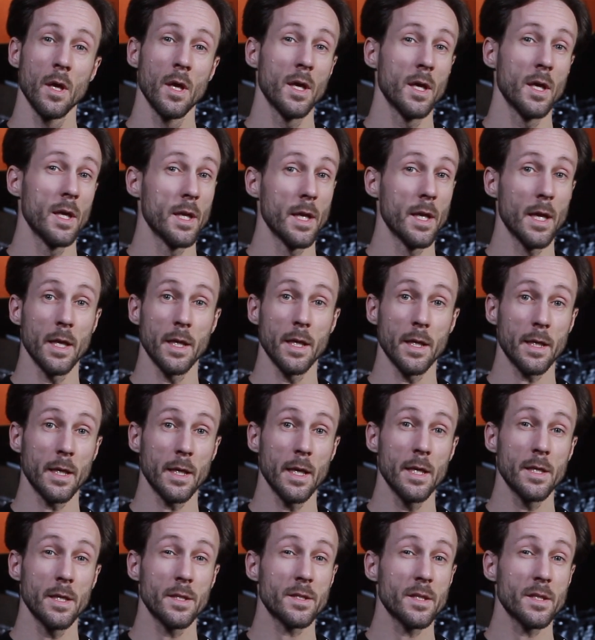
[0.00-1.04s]
In any
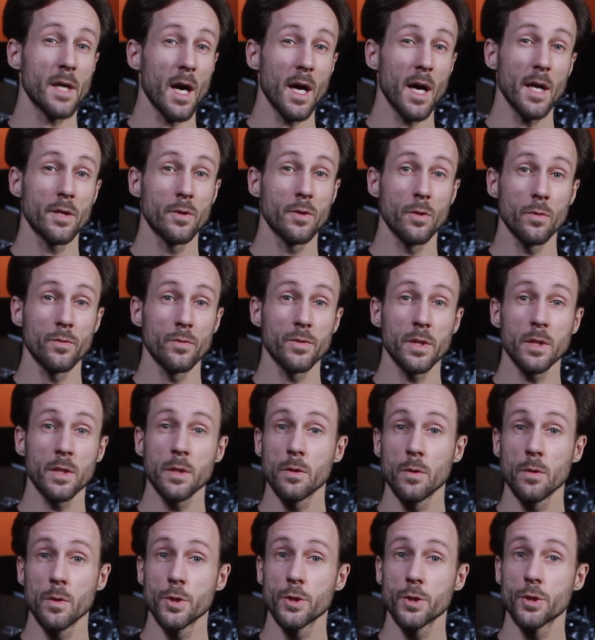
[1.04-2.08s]
case, I don't
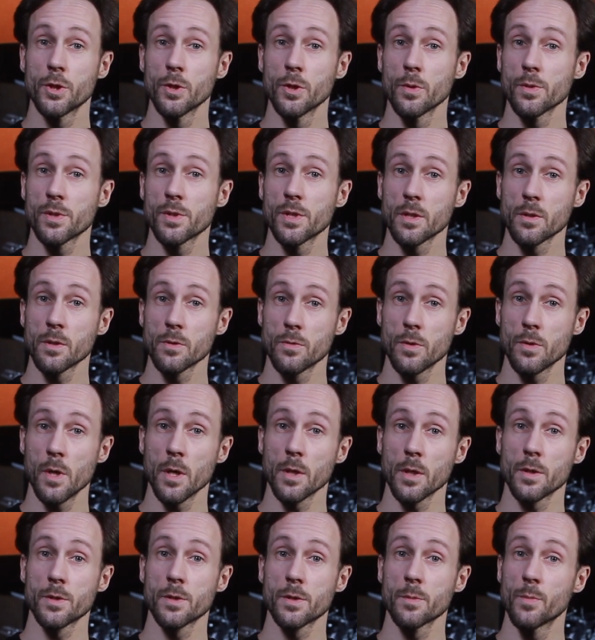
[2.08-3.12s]
encourage using
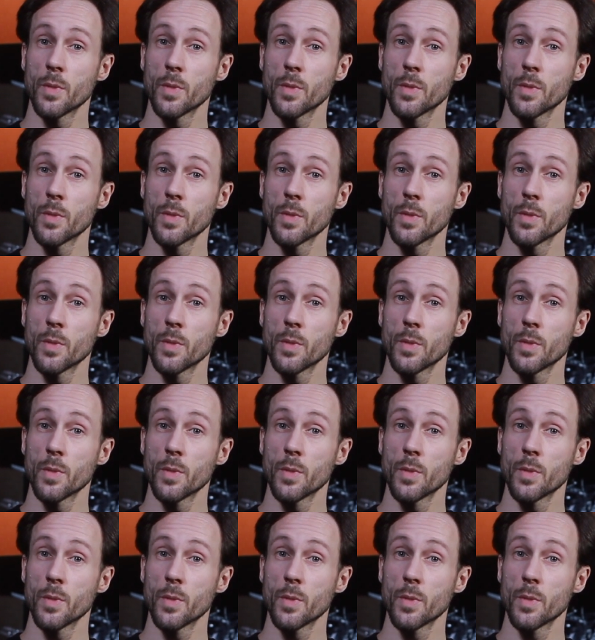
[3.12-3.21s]
drugs,